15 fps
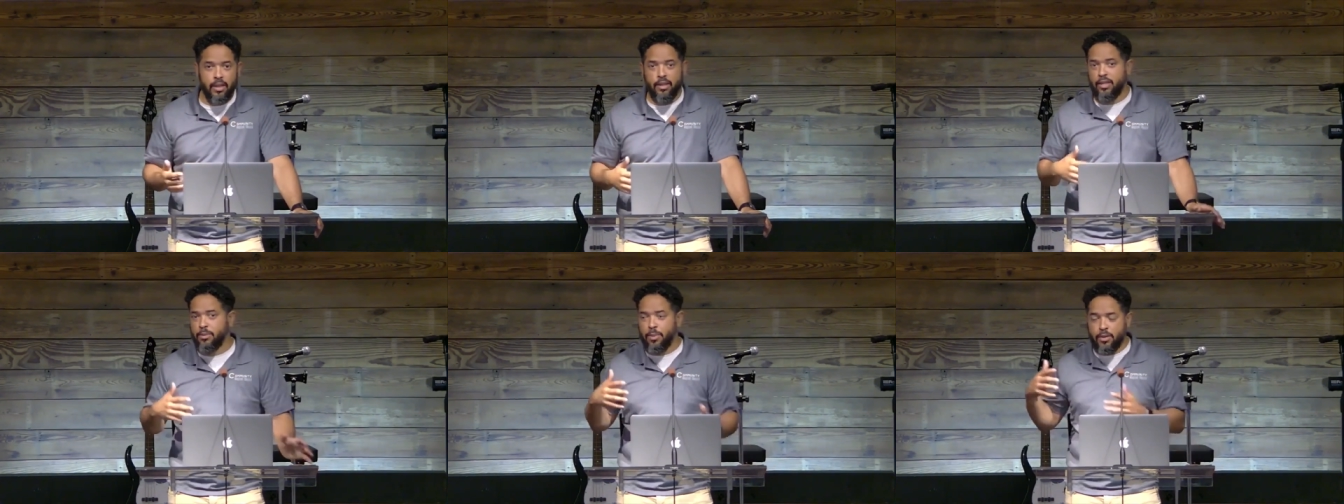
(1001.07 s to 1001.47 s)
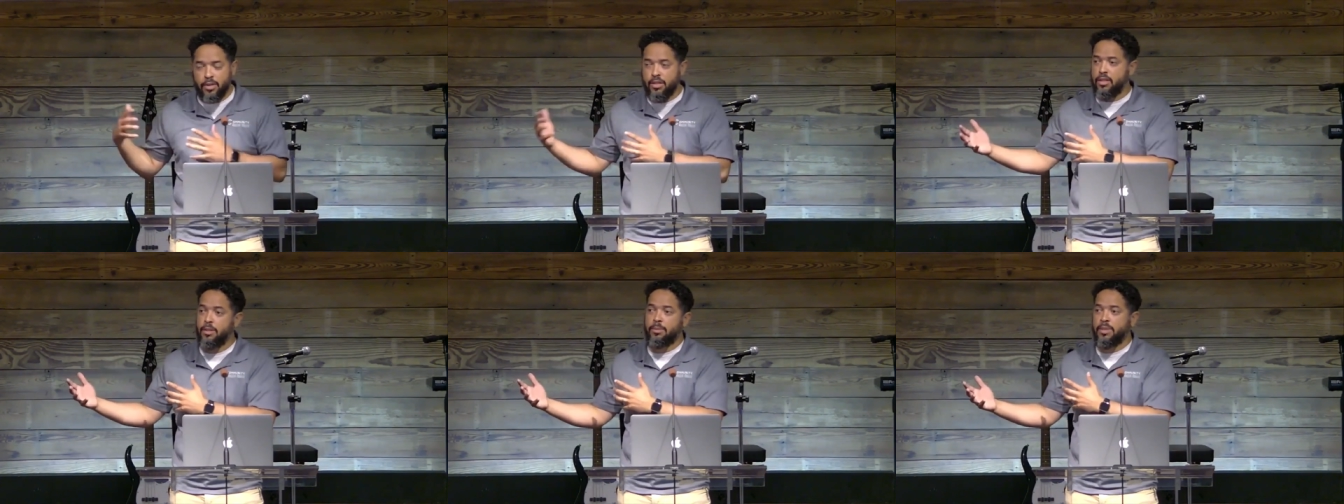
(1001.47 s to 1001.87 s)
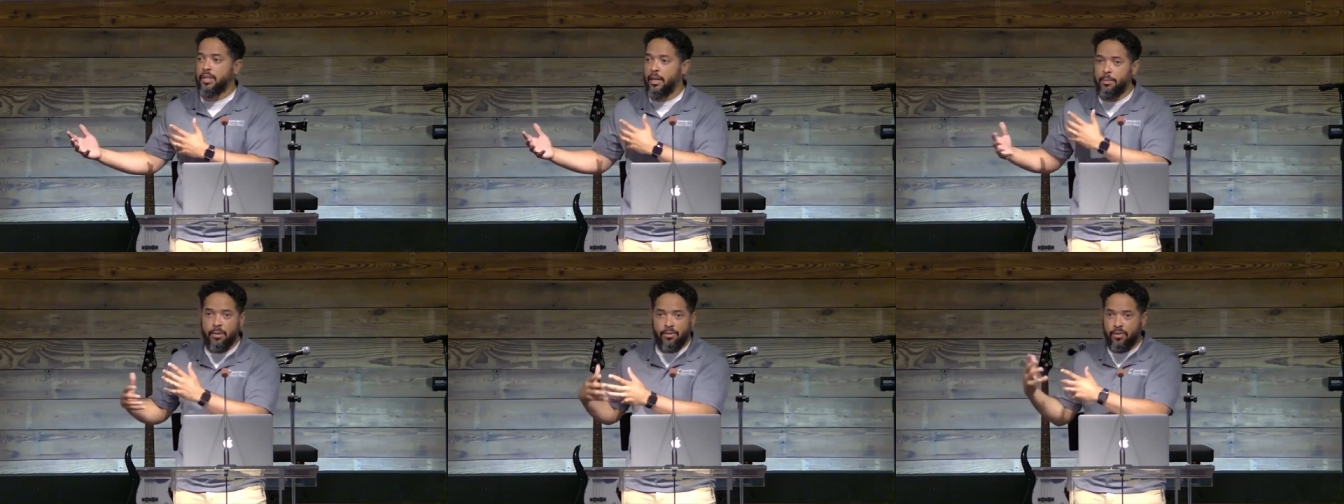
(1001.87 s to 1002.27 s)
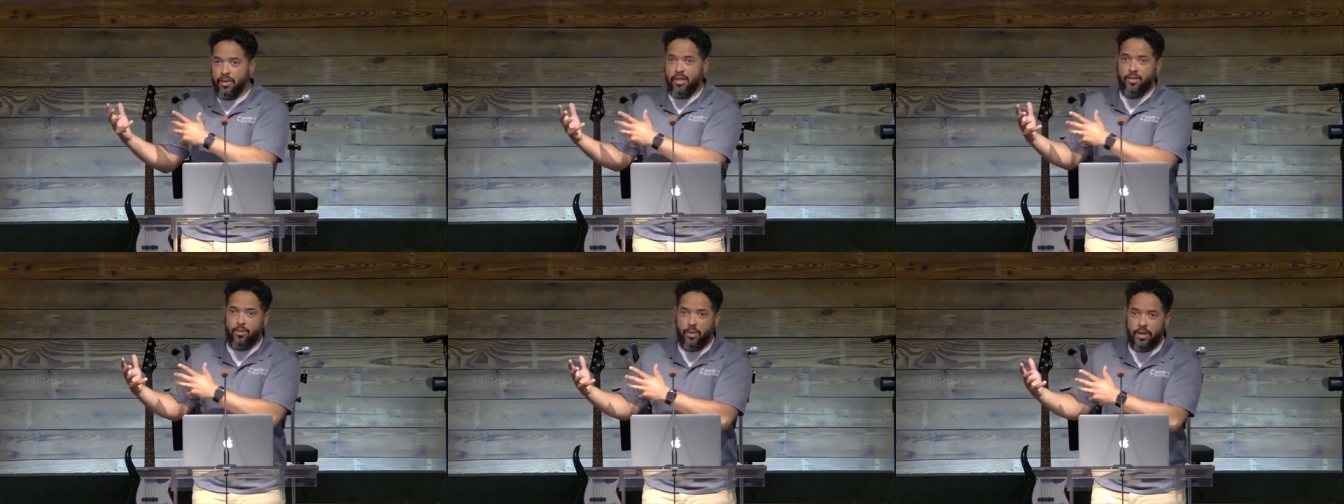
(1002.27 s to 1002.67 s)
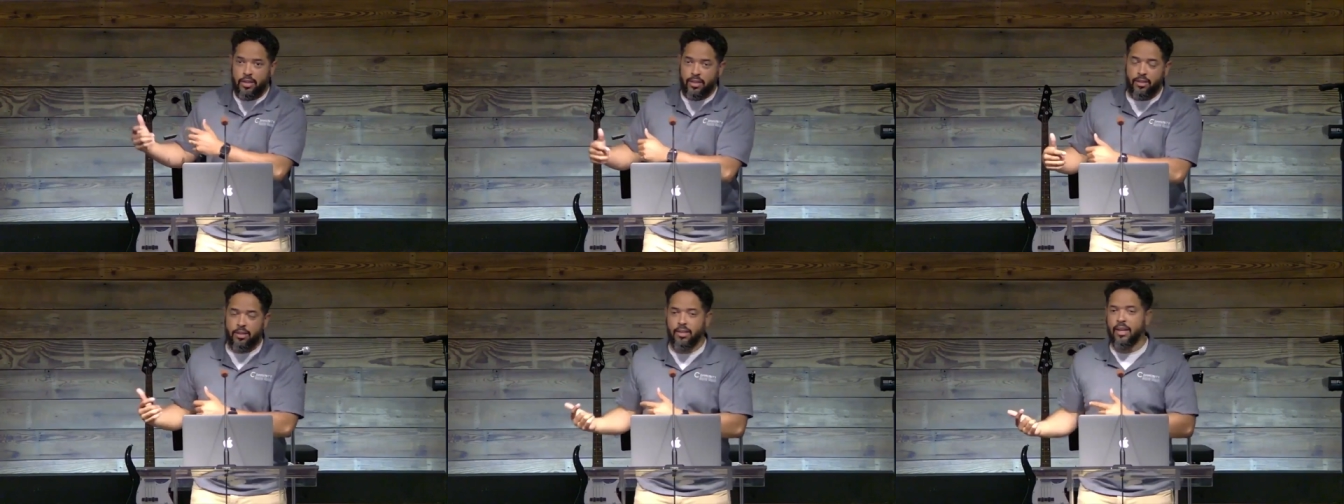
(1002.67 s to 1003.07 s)
This person has upset me for these
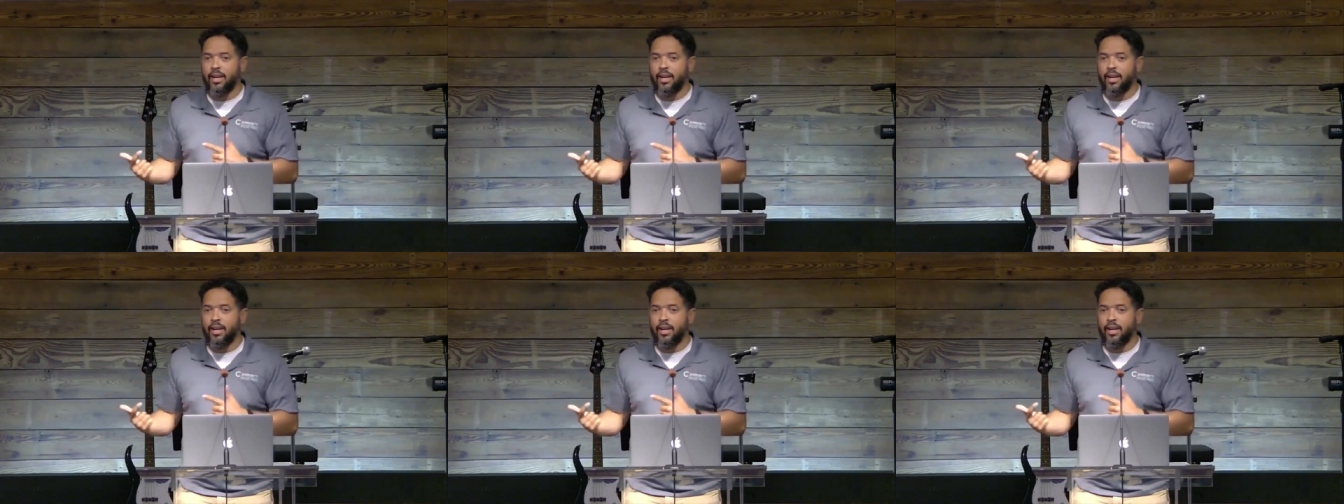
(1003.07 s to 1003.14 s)
reasons.